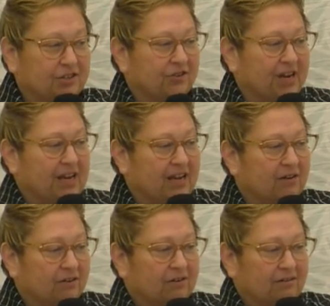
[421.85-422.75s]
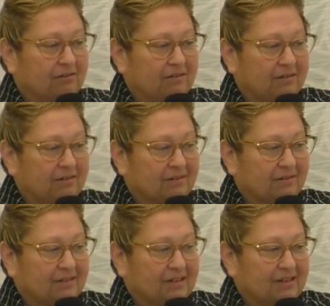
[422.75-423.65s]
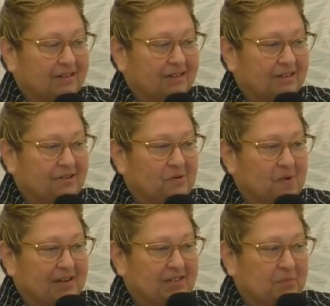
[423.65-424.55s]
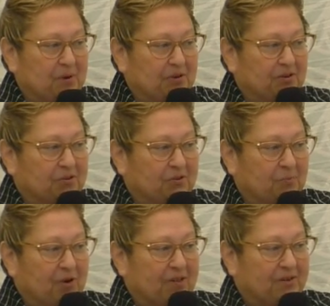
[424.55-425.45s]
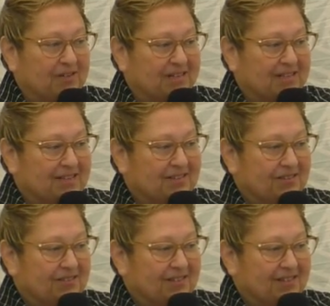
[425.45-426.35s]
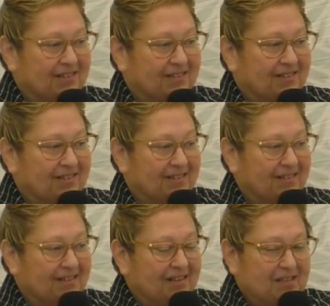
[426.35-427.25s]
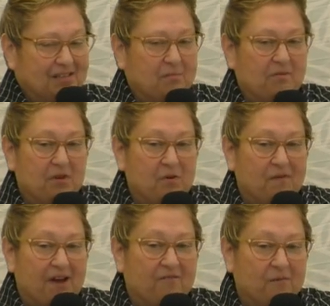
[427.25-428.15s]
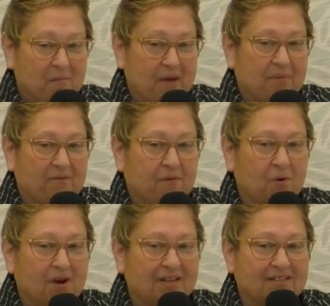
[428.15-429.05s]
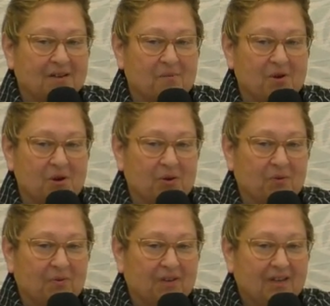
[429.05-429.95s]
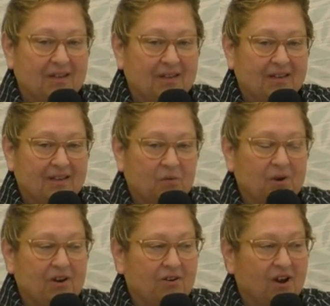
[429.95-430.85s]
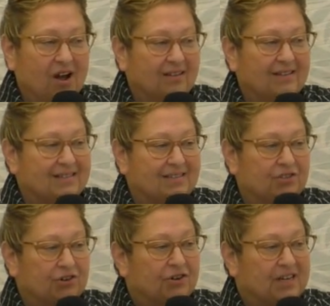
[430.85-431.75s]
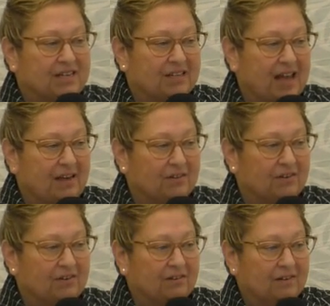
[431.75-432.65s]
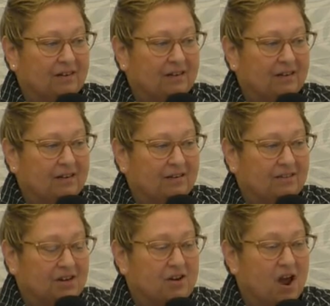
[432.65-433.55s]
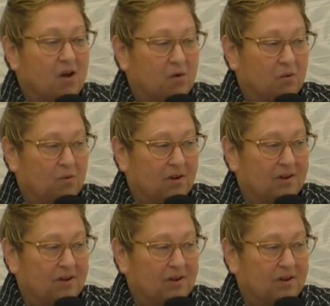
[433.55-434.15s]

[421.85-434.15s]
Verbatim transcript: you're here. You're my spiritual brothers and sisters. Some of you, if I've met before, and some are new. We are on this journey together to know